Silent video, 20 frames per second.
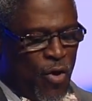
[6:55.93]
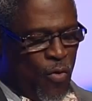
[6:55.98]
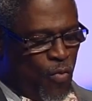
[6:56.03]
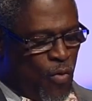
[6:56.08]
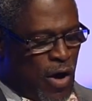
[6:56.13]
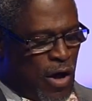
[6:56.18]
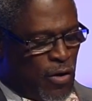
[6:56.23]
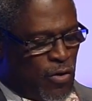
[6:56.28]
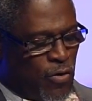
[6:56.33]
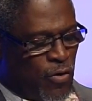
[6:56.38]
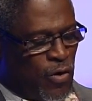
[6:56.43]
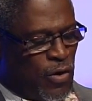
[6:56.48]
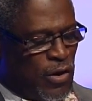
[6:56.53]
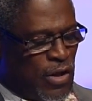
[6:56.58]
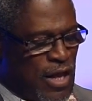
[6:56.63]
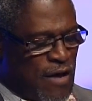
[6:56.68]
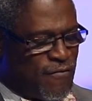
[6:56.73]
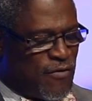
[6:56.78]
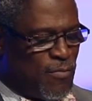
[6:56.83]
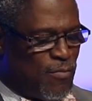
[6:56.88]
while her
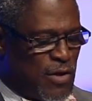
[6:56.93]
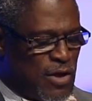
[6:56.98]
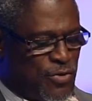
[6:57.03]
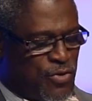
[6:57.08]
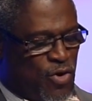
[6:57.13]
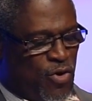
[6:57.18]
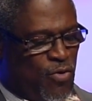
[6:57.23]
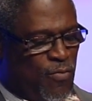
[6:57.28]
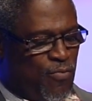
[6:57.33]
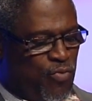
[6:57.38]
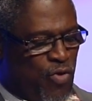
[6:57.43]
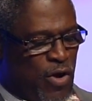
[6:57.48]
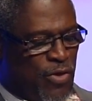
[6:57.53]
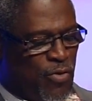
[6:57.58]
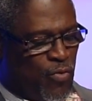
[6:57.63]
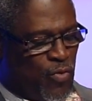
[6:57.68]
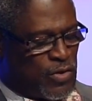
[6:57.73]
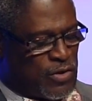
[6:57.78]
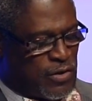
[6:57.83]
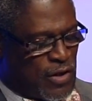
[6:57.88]
11-month-old
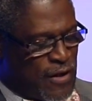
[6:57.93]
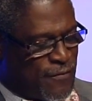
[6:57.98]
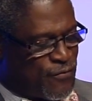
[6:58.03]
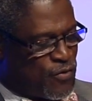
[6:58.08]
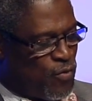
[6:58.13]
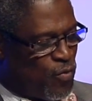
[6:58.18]
brother was left